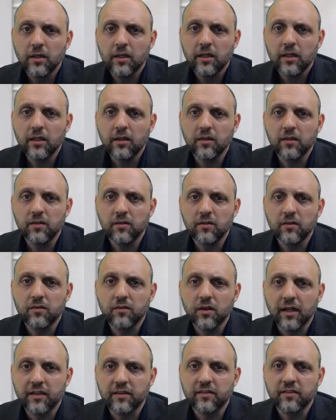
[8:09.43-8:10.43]

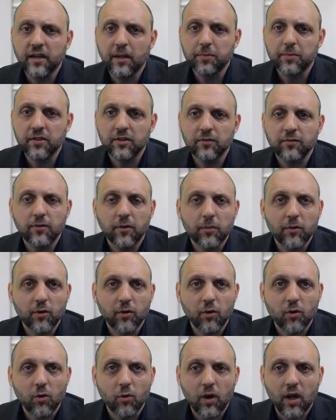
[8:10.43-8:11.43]
is accepted from the
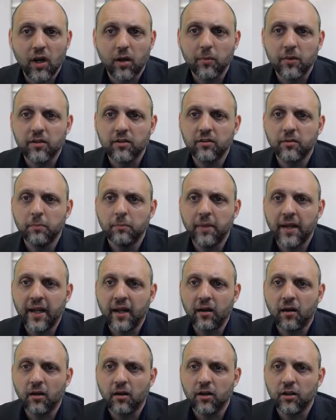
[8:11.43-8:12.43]
requirement to
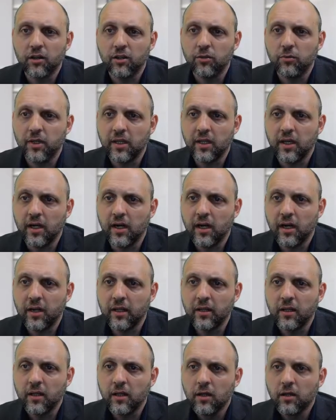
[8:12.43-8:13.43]
bear a
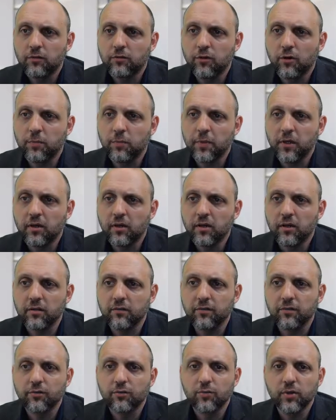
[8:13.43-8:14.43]
UDI for a period
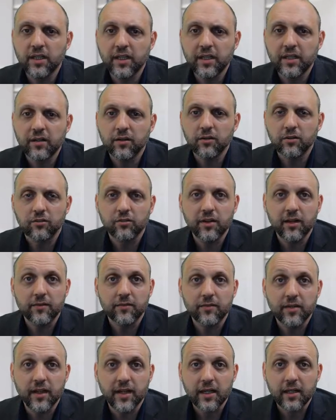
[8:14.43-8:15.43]
of 3 years
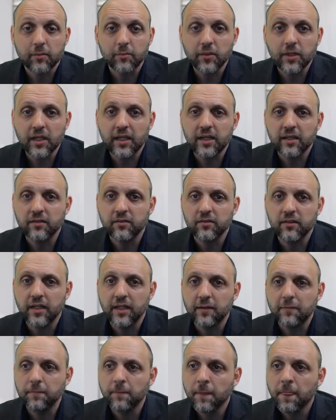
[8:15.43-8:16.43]
after that compliance
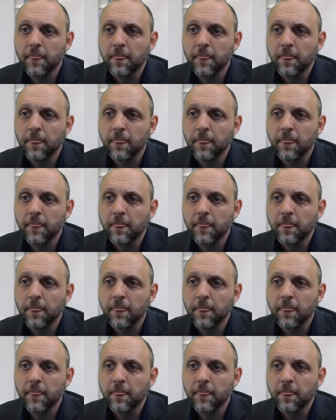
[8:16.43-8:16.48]
date.